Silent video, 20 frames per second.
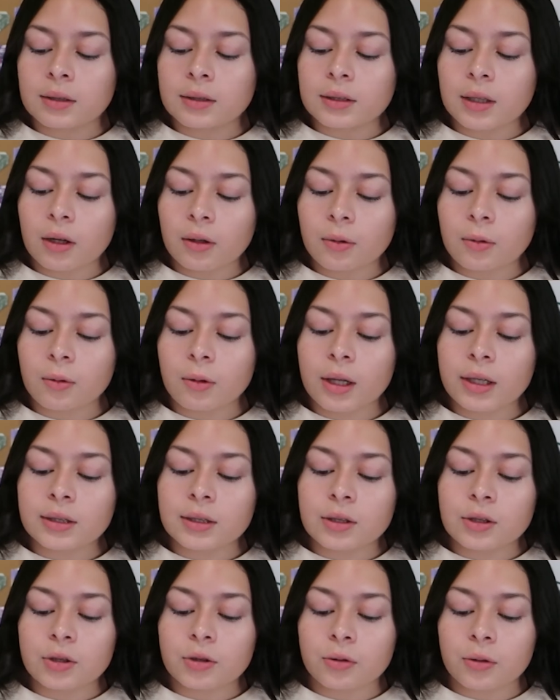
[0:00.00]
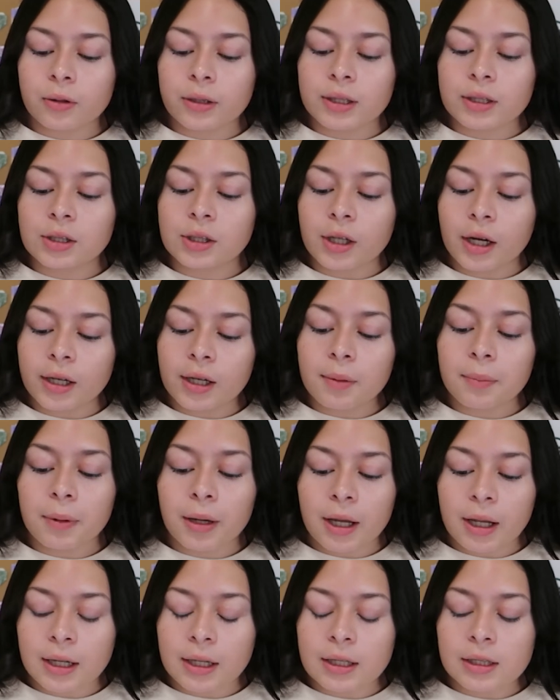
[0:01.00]
San Judas enjoys shiny
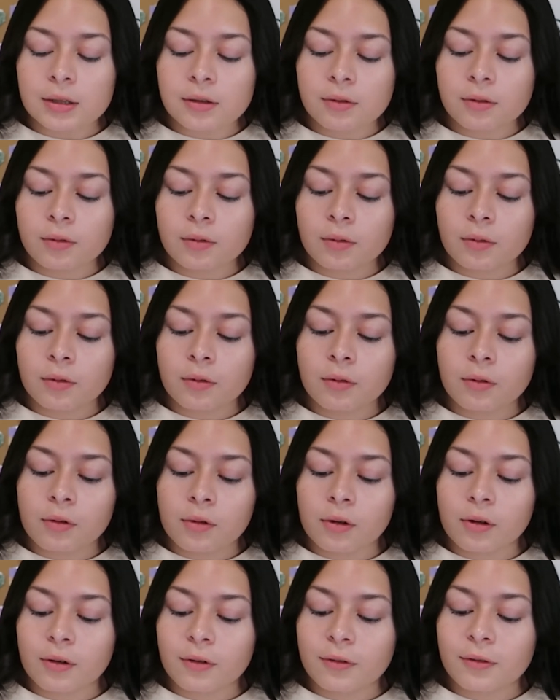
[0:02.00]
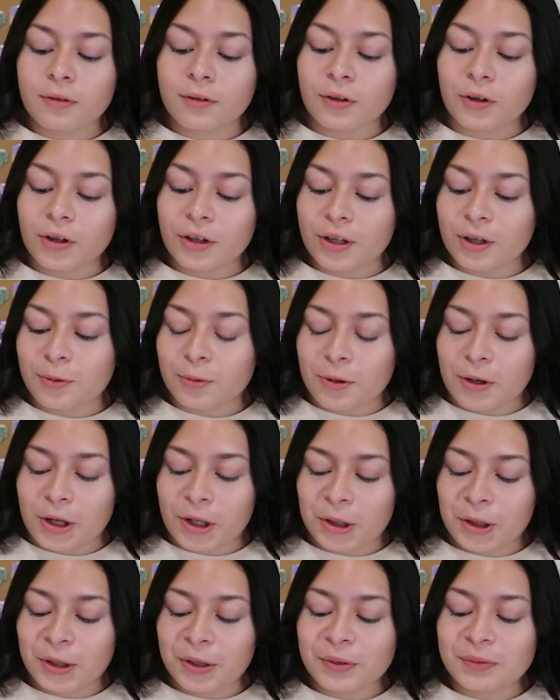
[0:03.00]
pennies, Florida
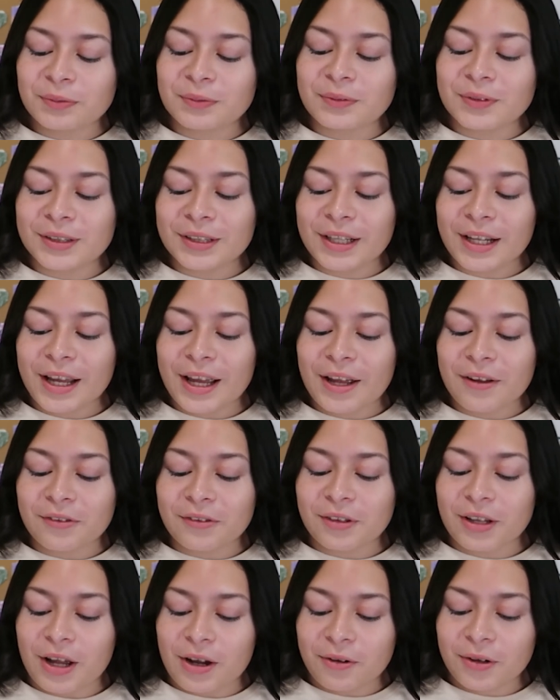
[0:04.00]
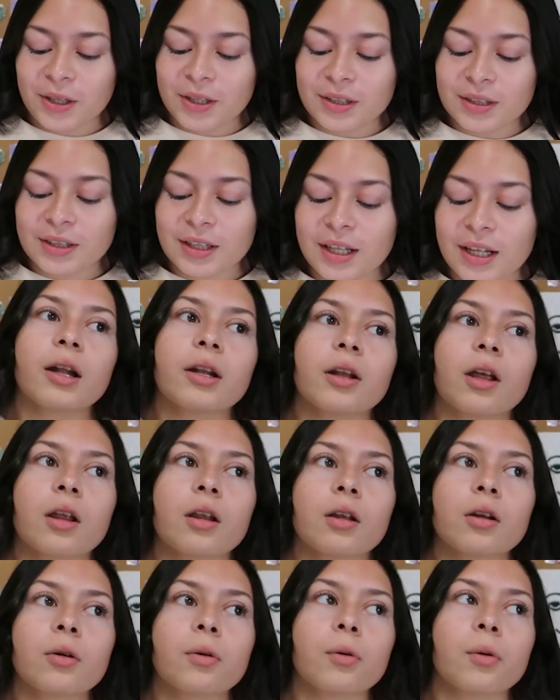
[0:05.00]
water, and flowers.
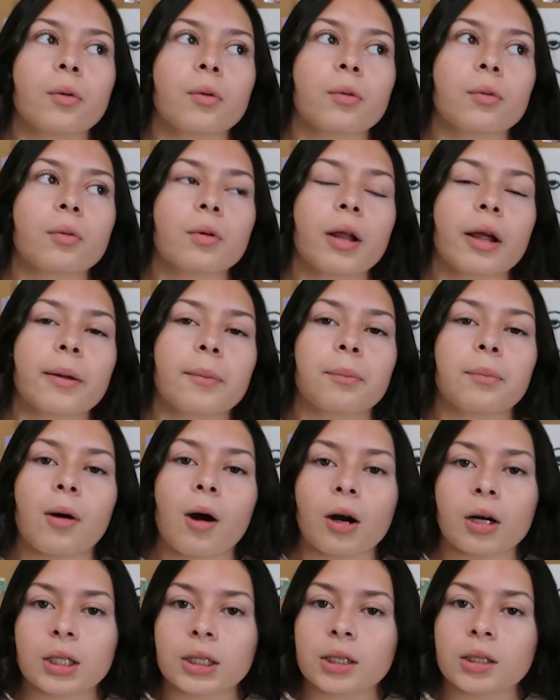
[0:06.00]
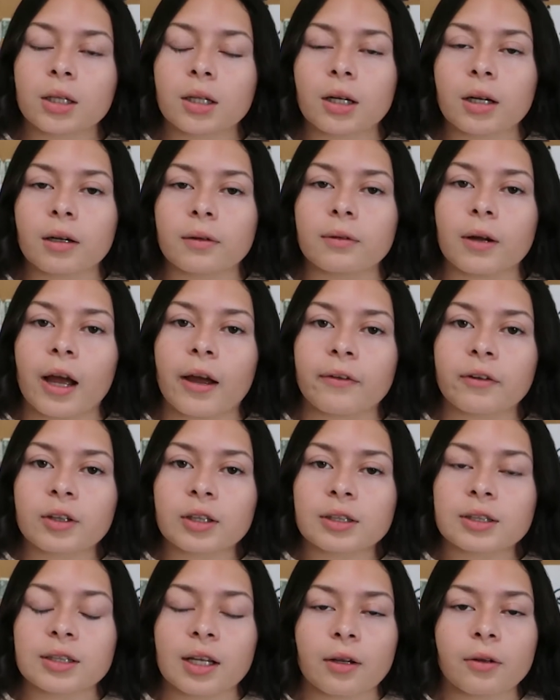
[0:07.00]
Another like part of
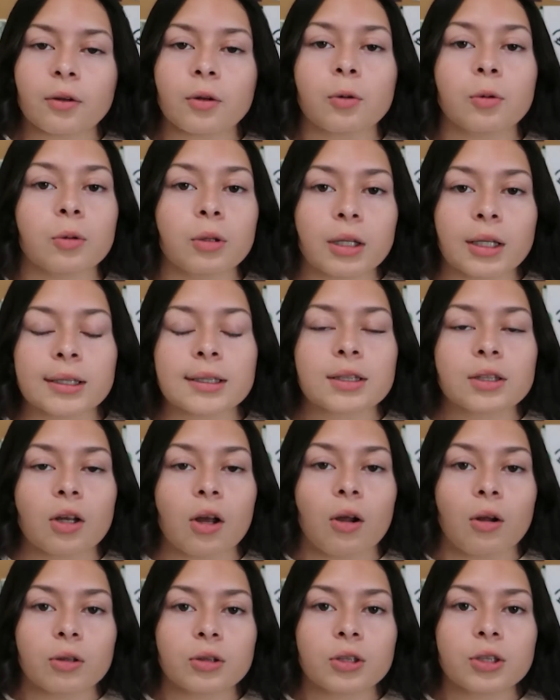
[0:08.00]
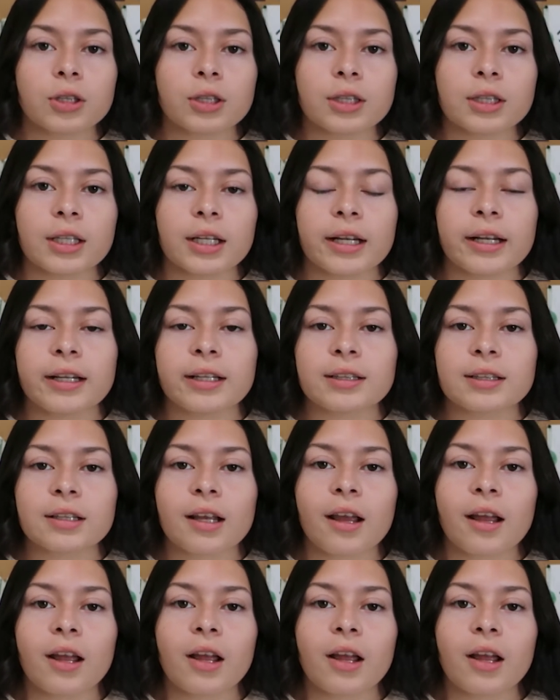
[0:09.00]
having a San Judas altar is